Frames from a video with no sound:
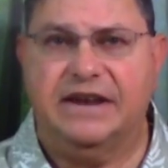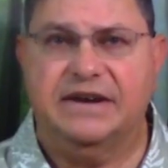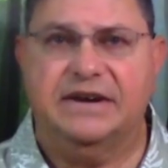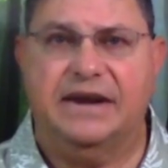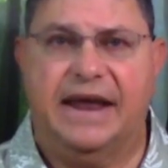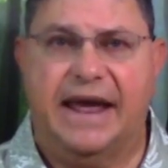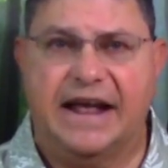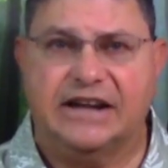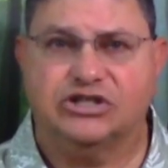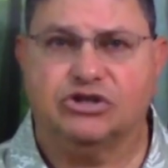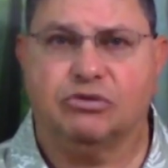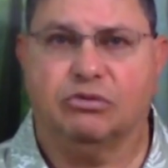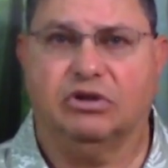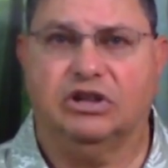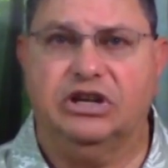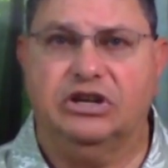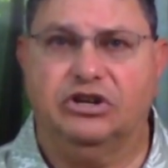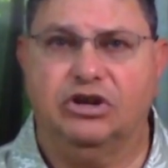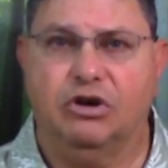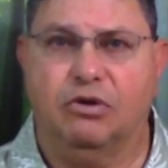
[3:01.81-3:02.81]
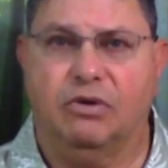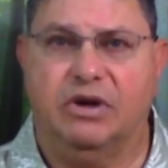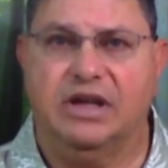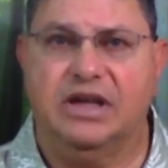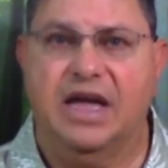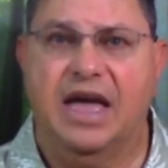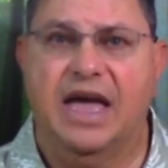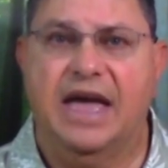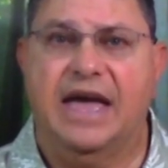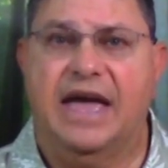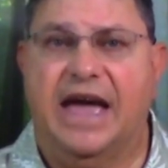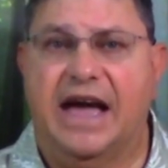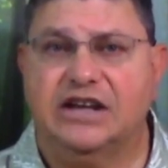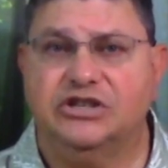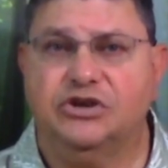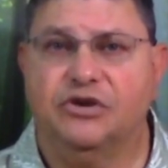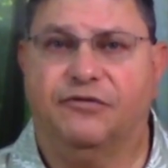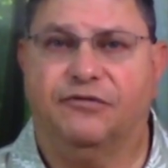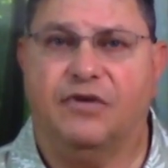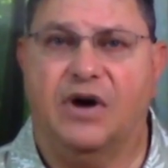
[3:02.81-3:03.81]
naturally doing
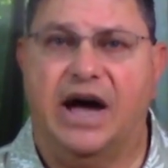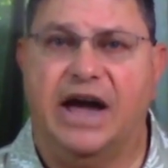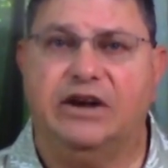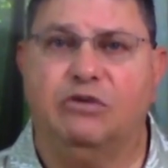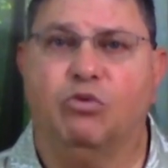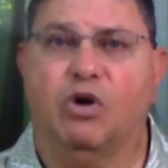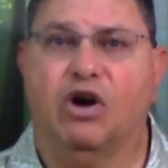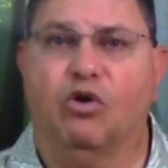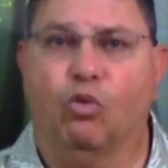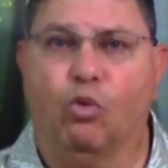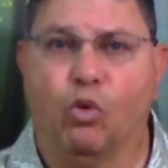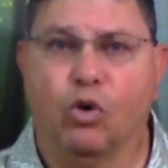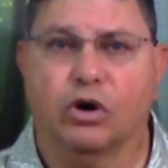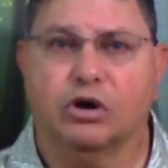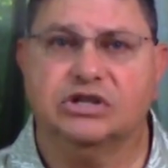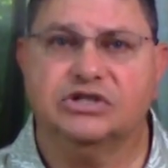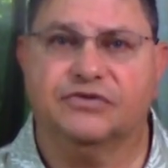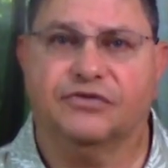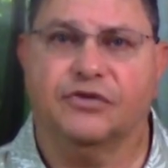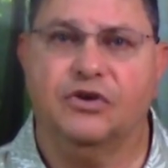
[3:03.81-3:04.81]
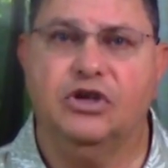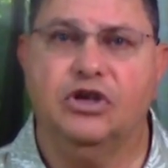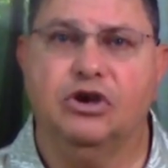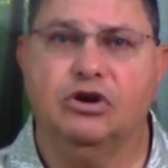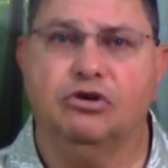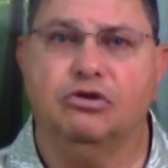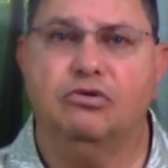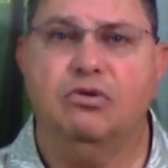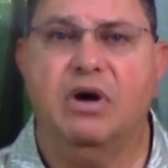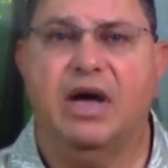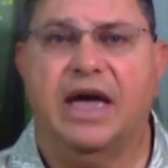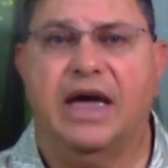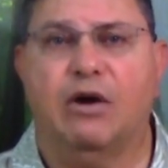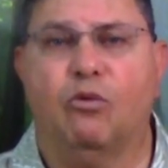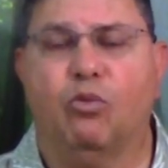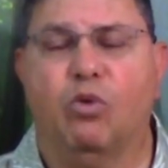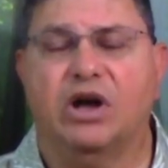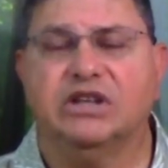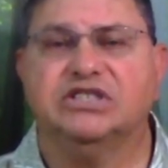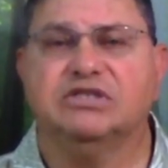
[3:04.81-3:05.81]
as you find what works for you
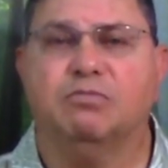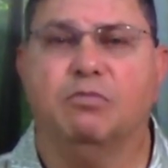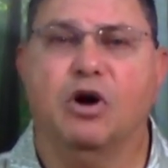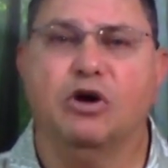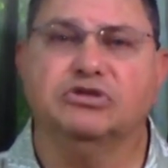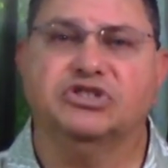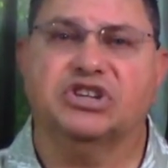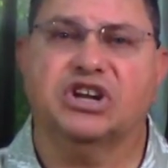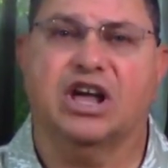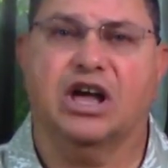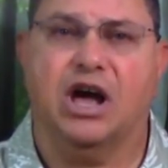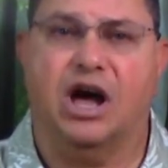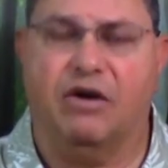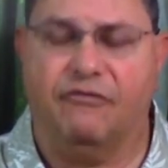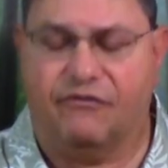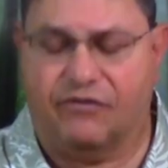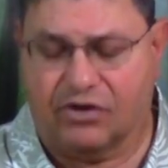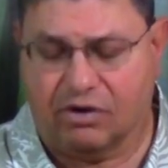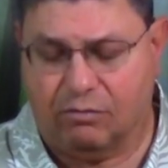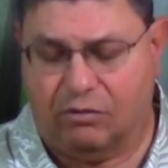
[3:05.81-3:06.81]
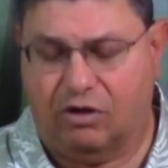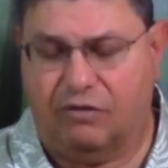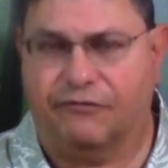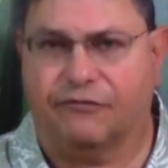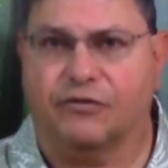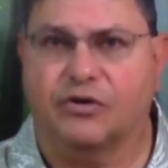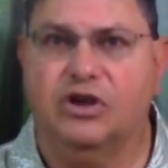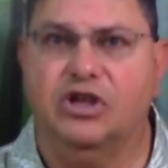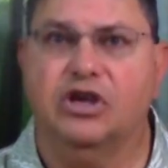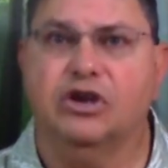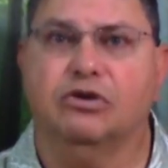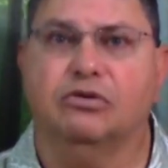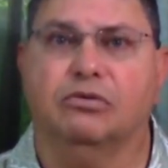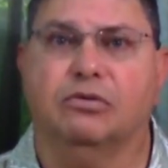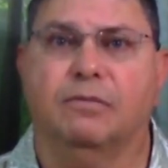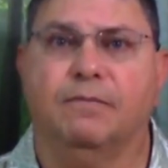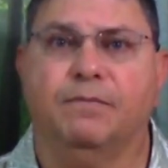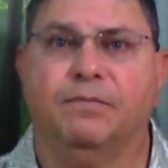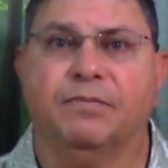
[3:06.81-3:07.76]
and what's most comfortable for you.